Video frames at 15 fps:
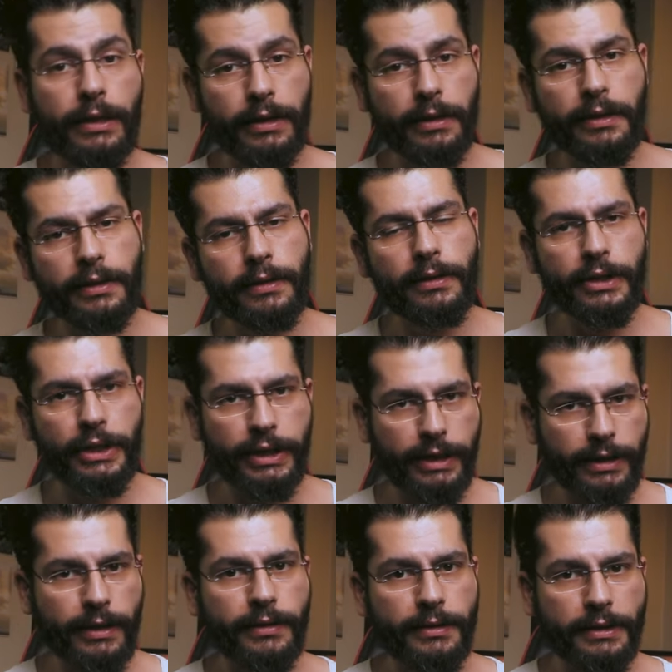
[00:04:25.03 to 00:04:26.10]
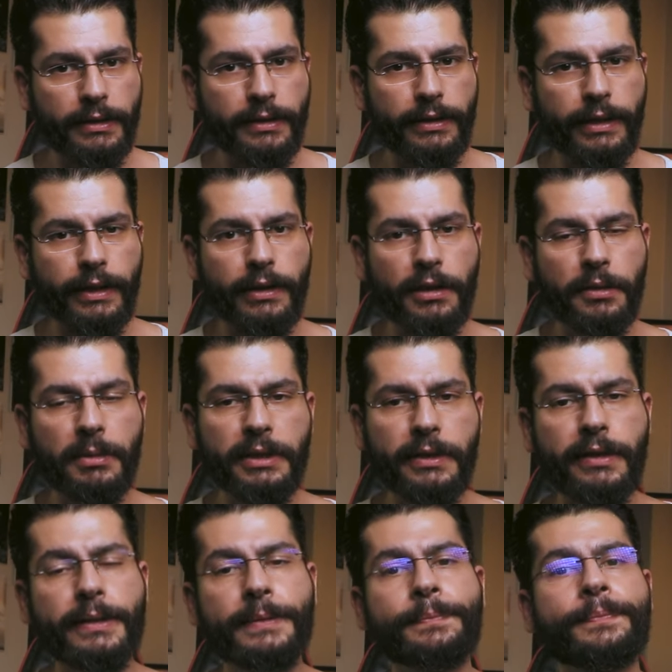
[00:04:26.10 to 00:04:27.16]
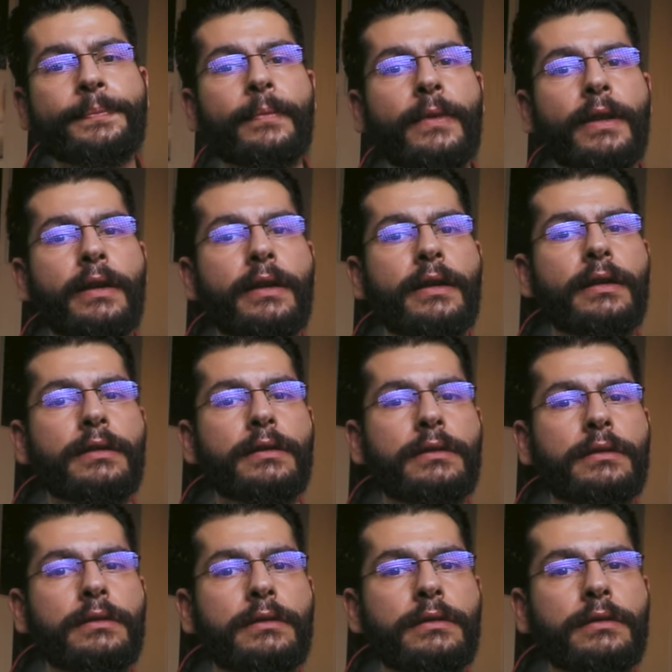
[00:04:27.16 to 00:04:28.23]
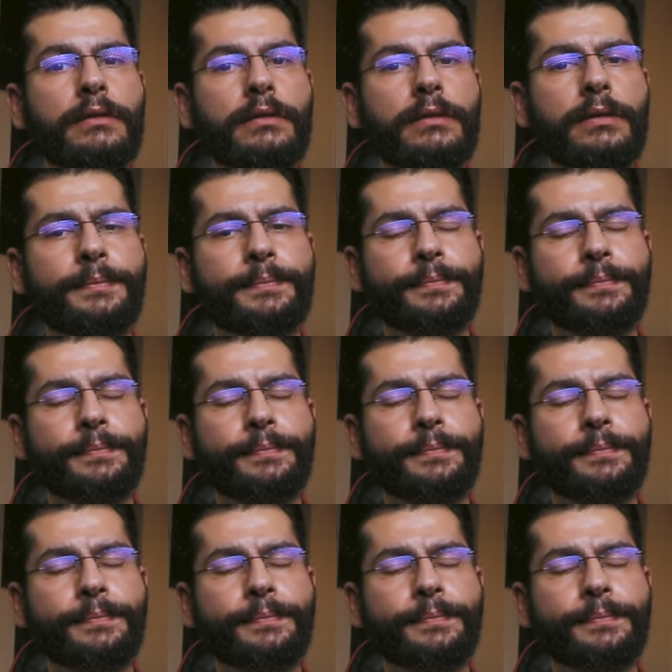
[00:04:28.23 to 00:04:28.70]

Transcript: in English and in Arabic. Uh,